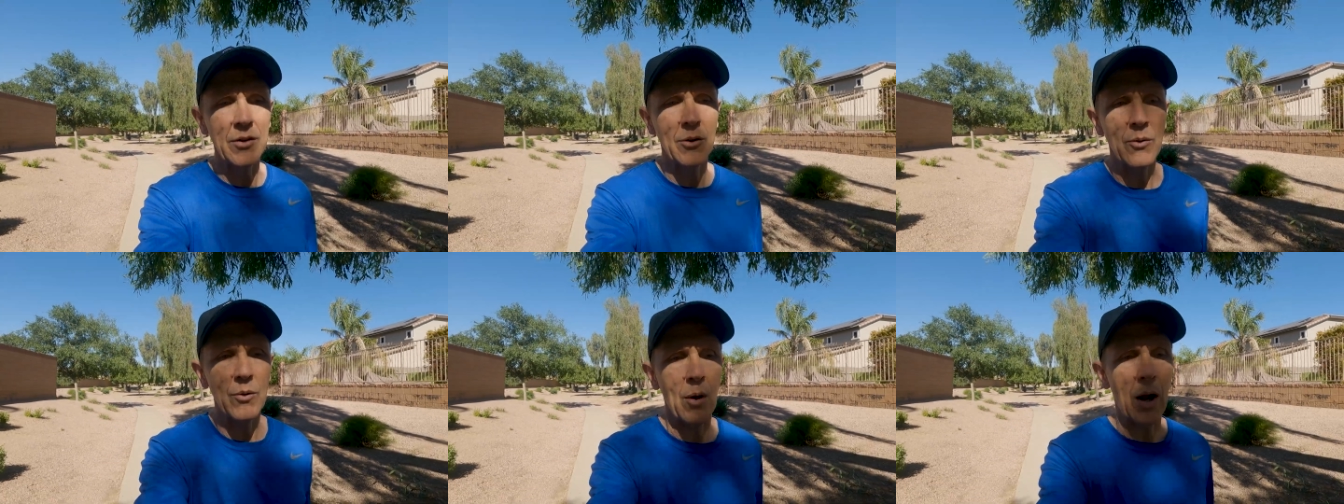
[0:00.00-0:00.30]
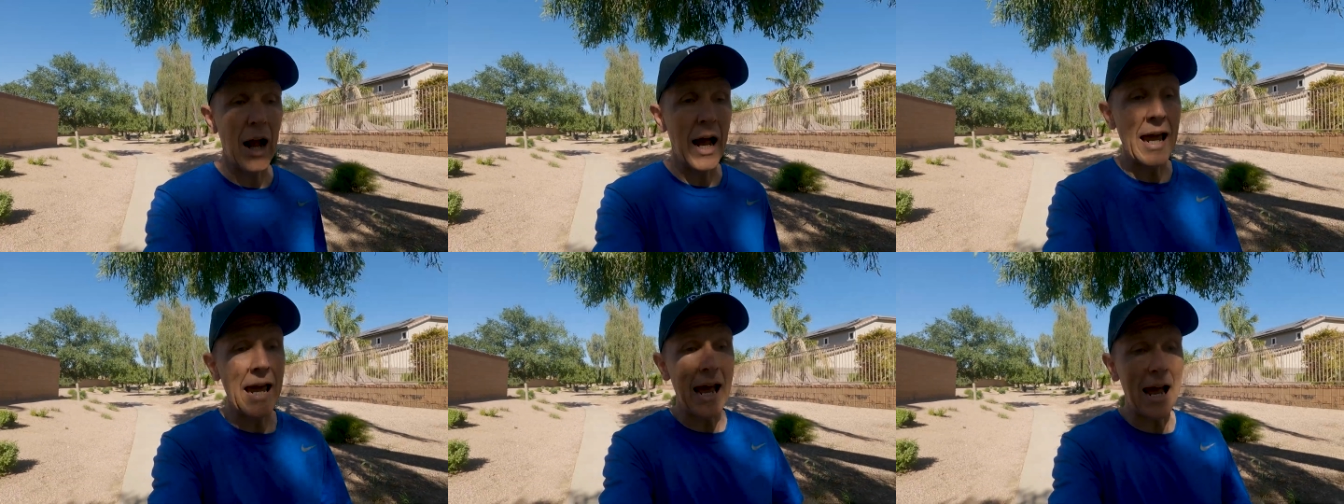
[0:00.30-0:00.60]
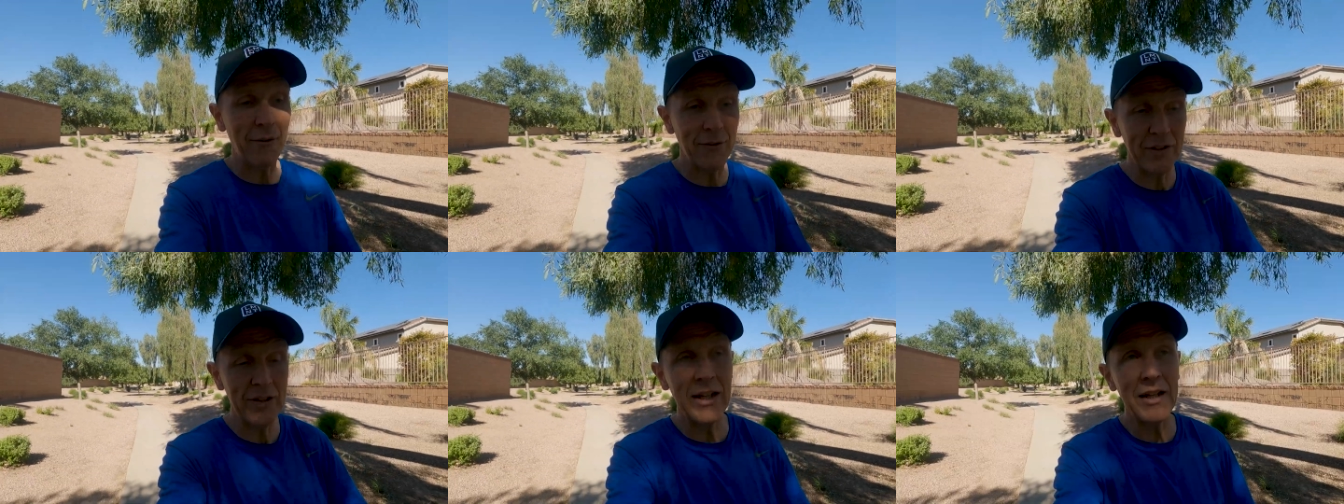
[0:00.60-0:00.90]
So I
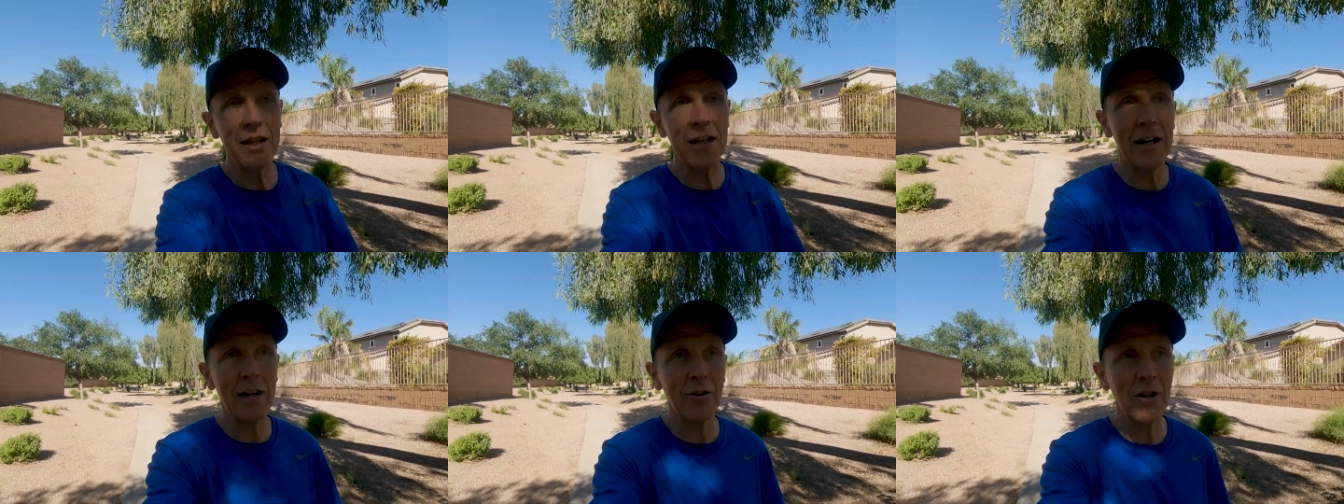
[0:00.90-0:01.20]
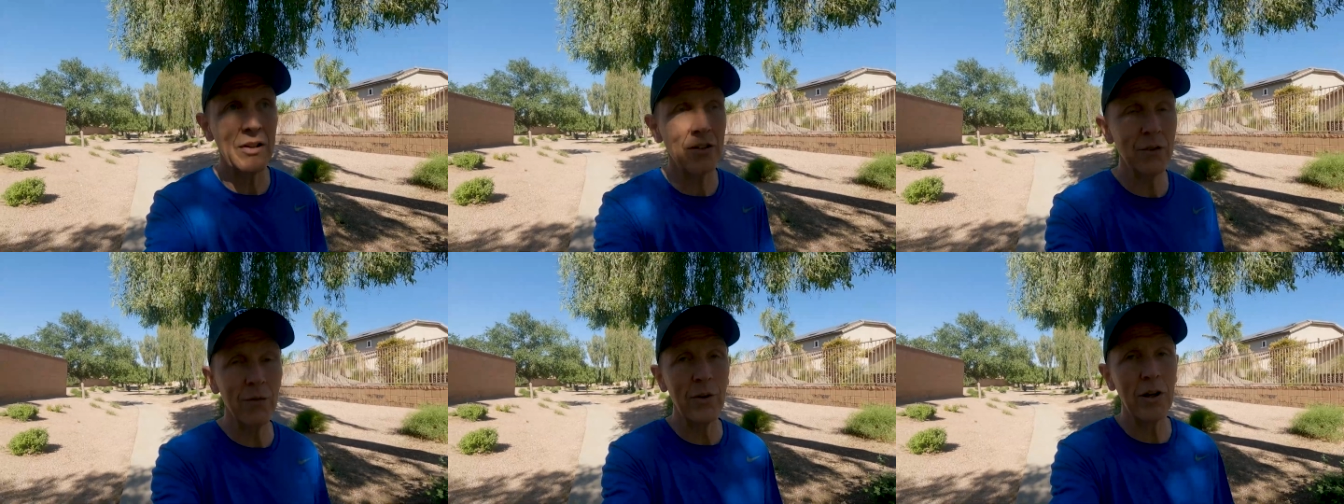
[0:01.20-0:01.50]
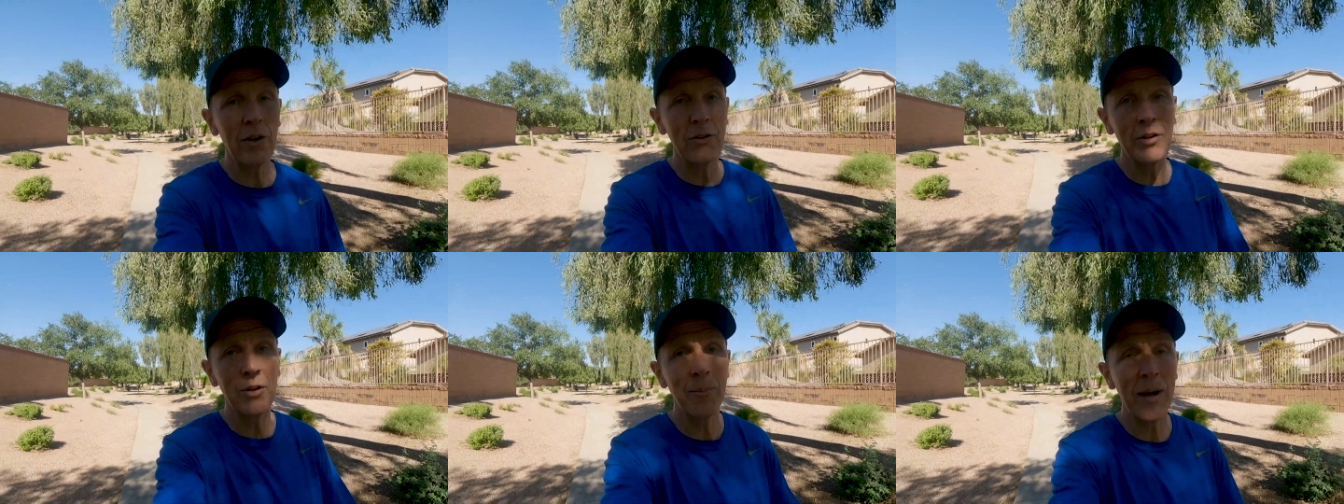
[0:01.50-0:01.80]
have seen an increase in
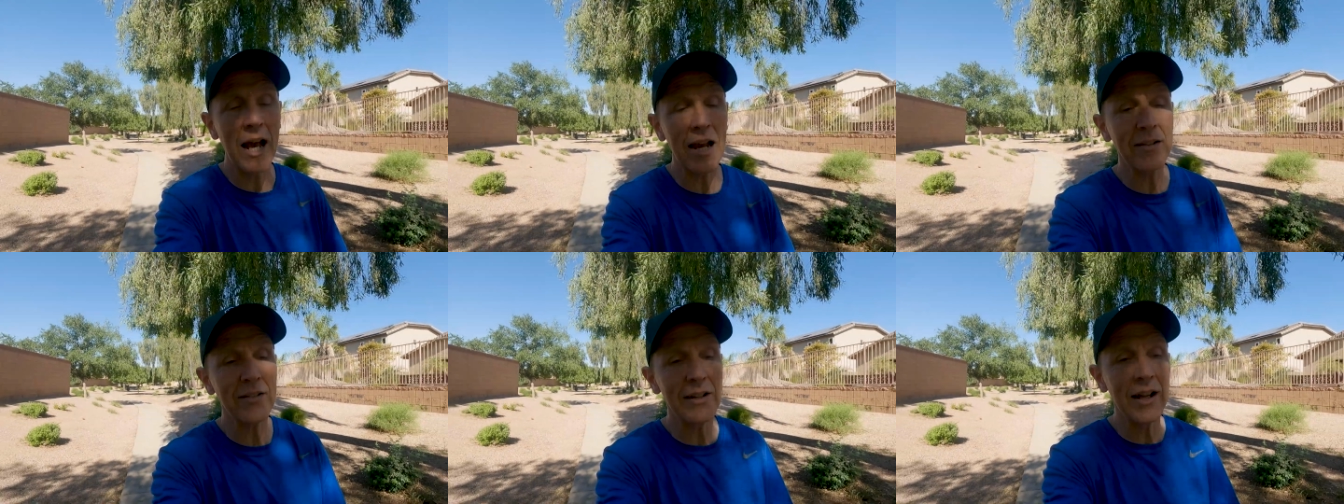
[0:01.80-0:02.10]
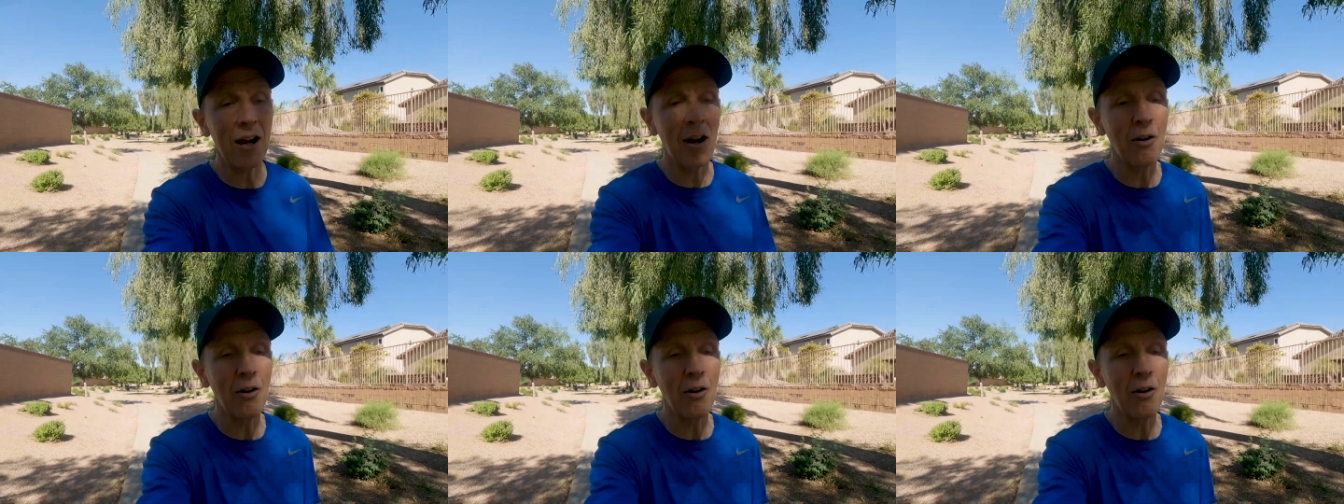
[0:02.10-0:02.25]
V O two max